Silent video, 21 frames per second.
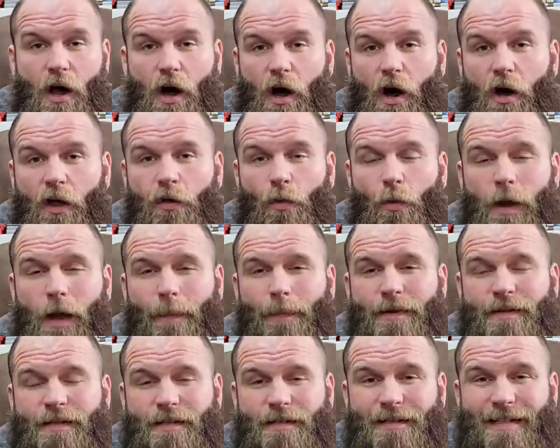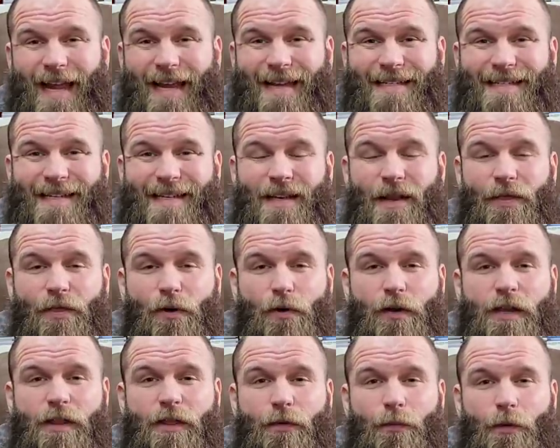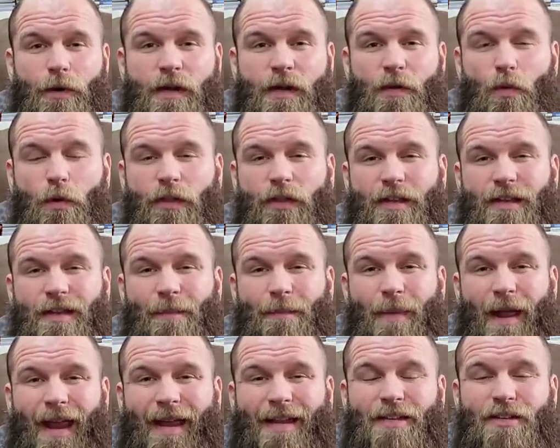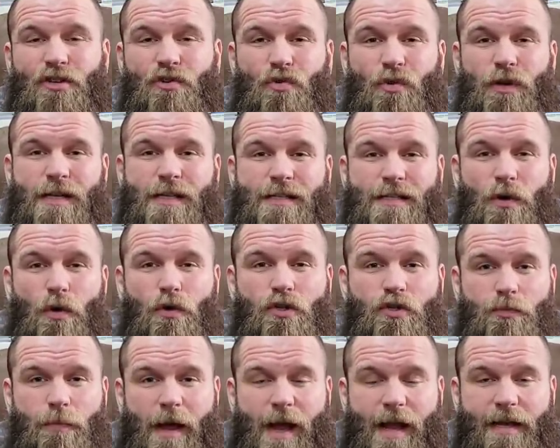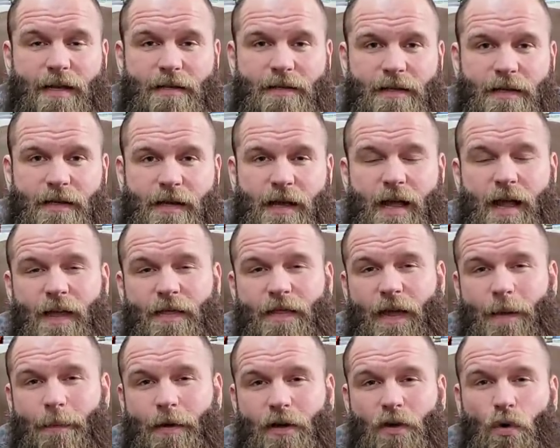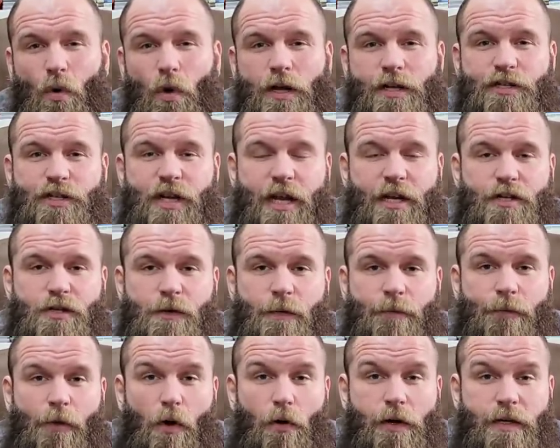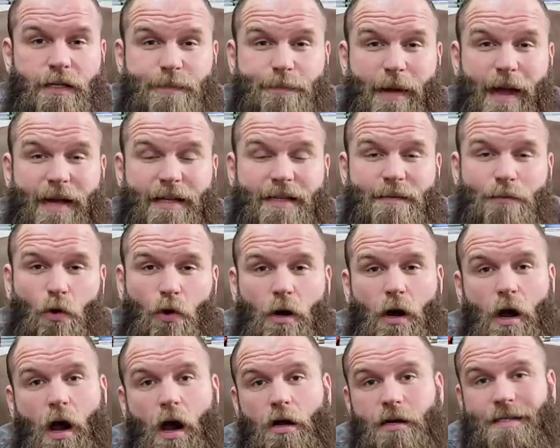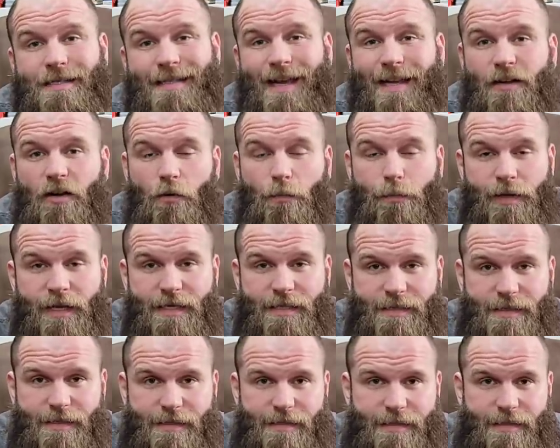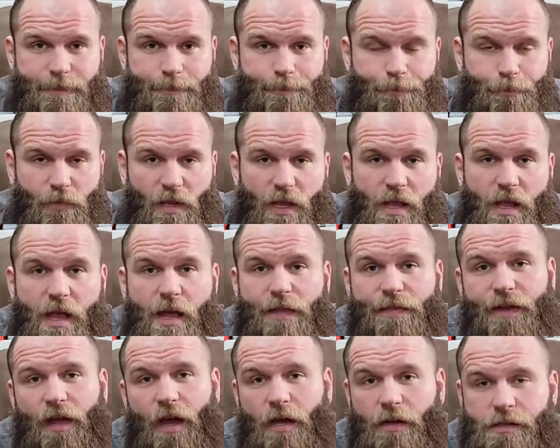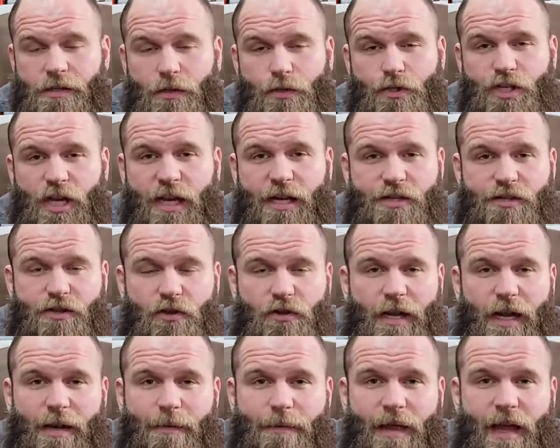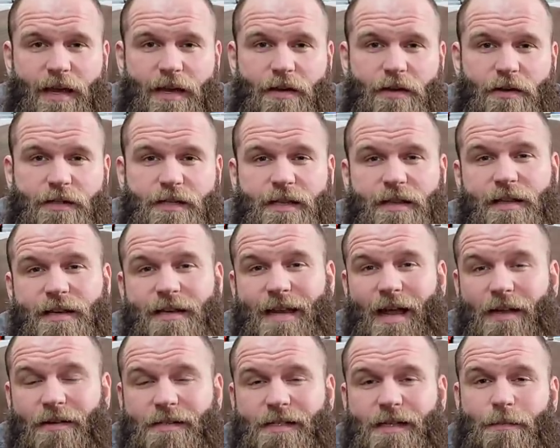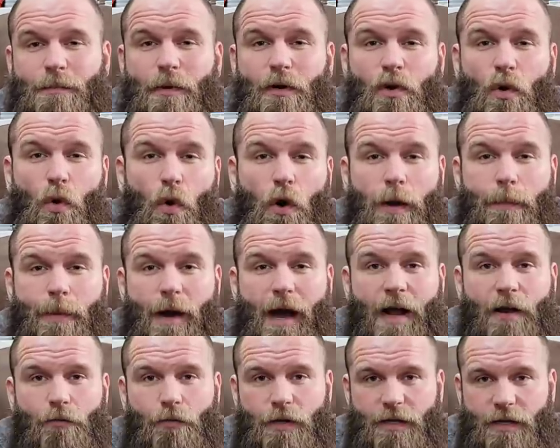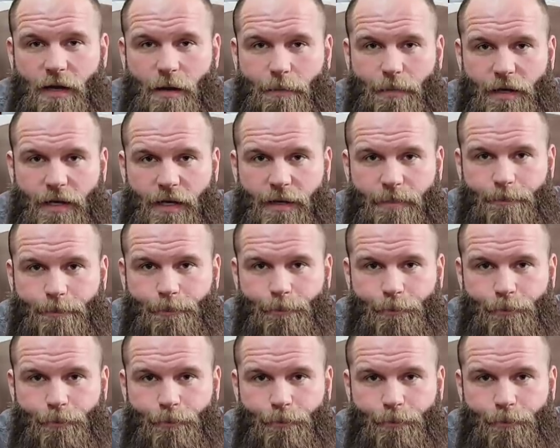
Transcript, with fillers: All the way up until 1933, when the demand decreased so dramatically that McCoy changed their focus back to more Art Deco pieces. They also changed their name that year to the Nelson McCoy Pottery Company.